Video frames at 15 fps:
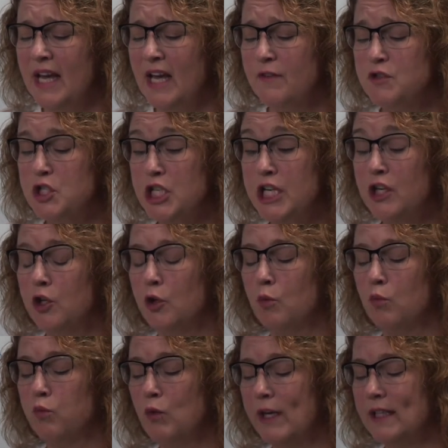If she
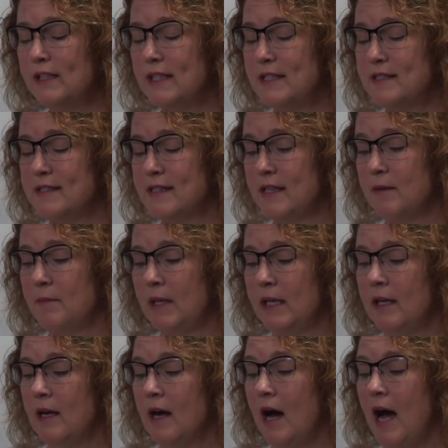could really see me,
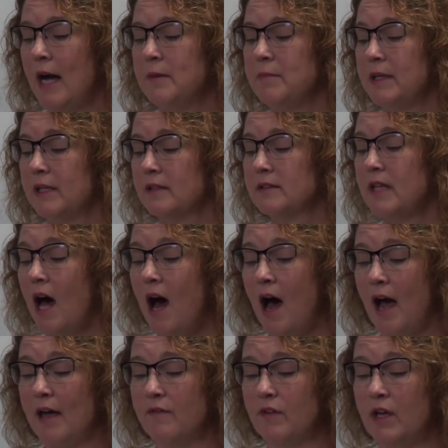I'd be
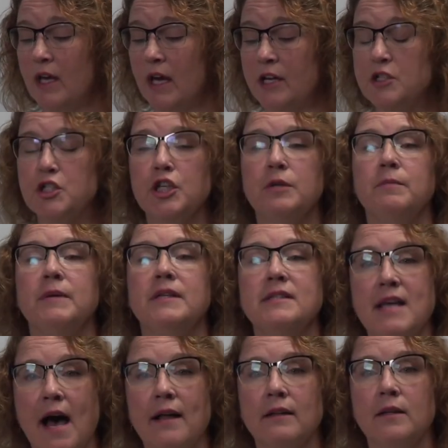alive, and she'd be
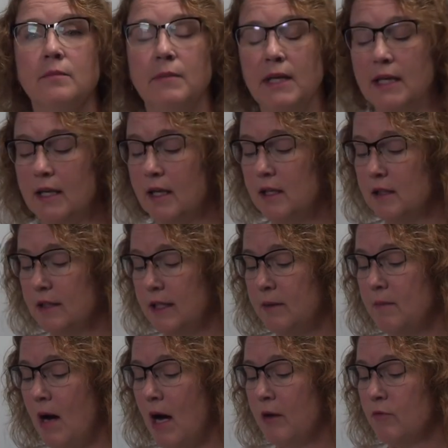telling me to clean
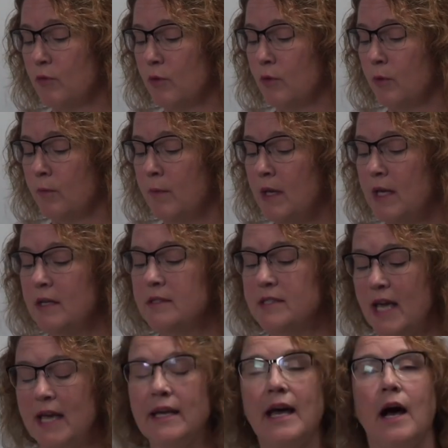my room,
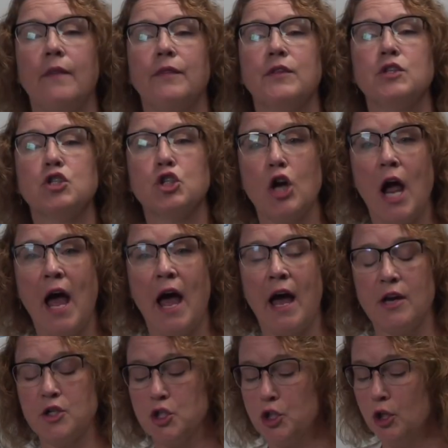take out the
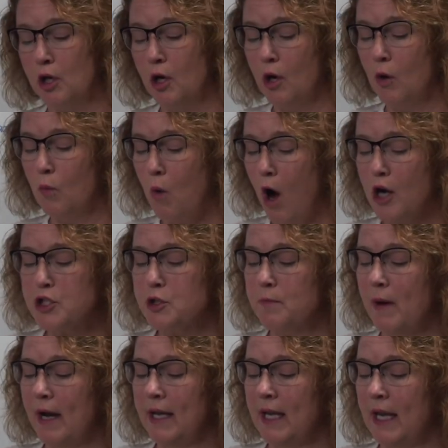trash, wash
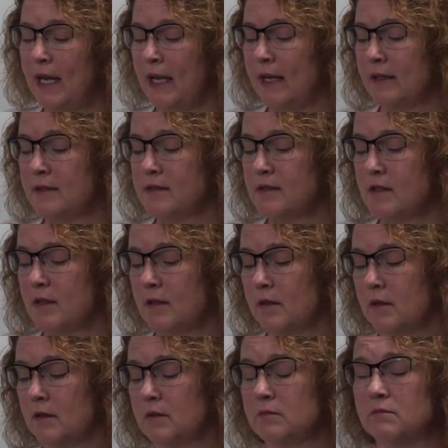my hands.
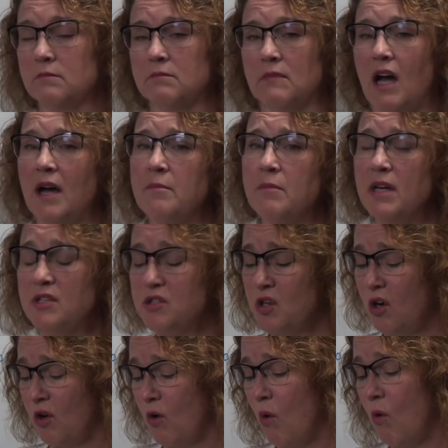I miss
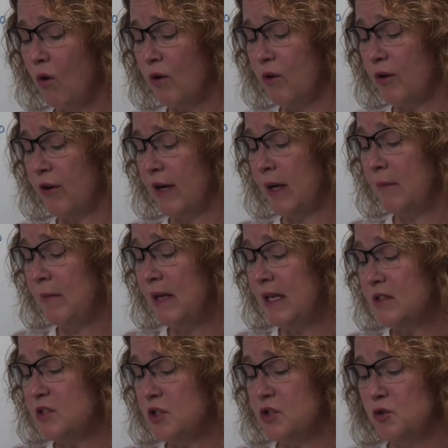her ordering me
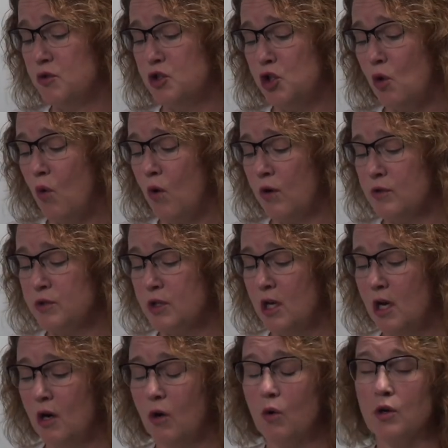to do chores
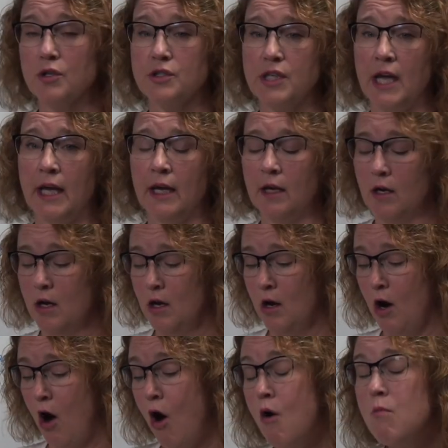or saying,
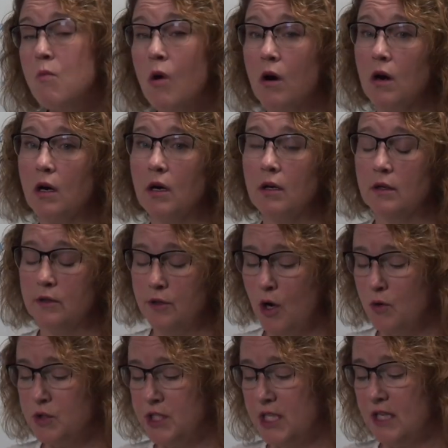homework,
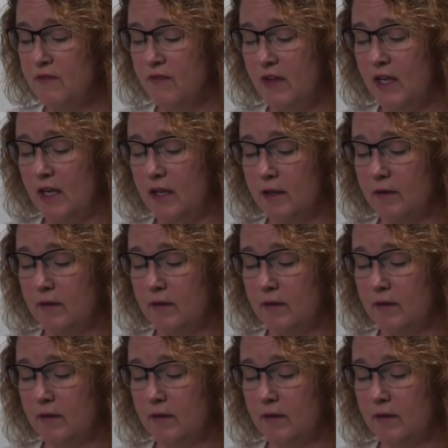no TV.